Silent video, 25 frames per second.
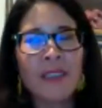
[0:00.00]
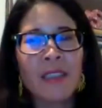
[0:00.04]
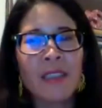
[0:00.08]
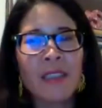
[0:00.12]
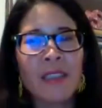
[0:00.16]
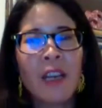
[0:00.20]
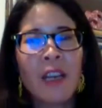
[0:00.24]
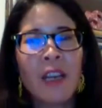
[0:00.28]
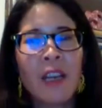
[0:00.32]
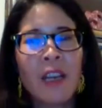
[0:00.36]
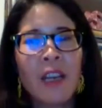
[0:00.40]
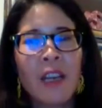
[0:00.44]

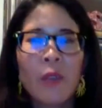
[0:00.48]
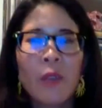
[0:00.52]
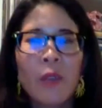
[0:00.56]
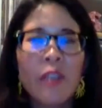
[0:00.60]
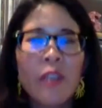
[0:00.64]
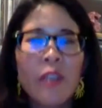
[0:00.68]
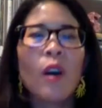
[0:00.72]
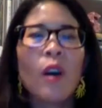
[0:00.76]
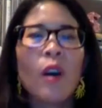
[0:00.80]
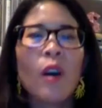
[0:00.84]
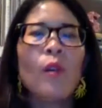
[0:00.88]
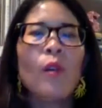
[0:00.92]
we know
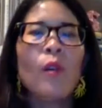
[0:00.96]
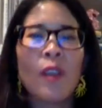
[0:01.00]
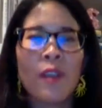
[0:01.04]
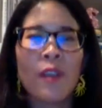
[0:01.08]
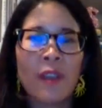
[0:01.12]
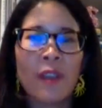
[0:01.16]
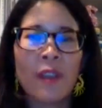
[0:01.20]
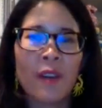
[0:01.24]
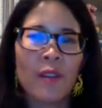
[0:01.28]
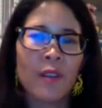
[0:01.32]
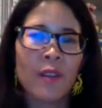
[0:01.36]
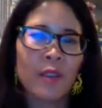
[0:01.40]
that there are
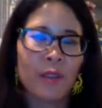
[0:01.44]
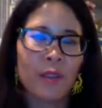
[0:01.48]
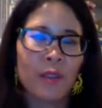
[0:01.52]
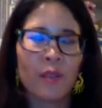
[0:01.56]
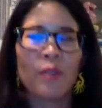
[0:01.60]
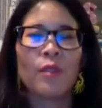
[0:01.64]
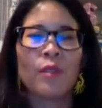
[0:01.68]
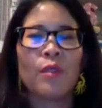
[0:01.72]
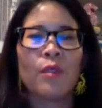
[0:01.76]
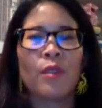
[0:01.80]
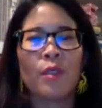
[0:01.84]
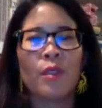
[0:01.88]
certain
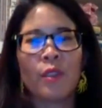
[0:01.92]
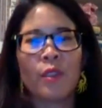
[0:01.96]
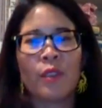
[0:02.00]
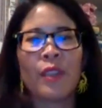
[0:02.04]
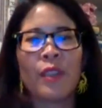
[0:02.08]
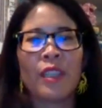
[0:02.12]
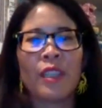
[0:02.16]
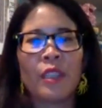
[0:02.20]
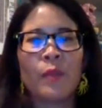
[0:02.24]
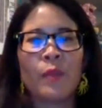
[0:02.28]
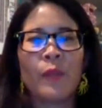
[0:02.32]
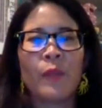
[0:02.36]

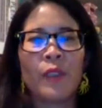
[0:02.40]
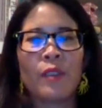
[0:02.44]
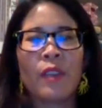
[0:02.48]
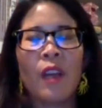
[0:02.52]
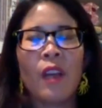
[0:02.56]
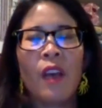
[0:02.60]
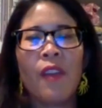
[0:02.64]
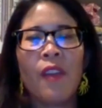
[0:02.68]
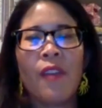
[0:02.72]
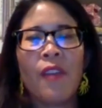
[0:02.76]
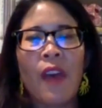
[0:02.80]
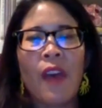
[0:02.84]
neurotransmitters
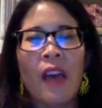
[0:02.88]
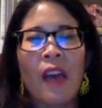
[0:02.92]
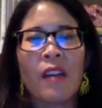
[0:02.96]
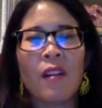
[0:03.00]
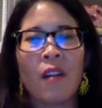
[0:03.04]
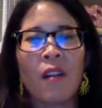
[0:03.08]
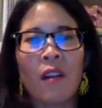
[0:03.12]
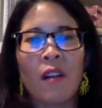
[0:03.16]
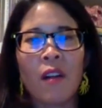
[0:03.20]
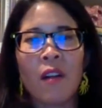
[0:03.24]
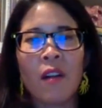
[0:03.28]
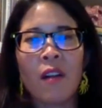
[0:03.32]
that
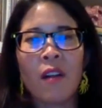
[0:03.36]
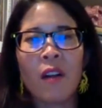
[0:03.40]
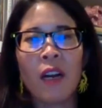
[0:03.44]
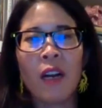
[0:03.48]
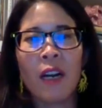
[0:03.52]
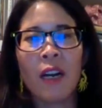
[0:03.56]
are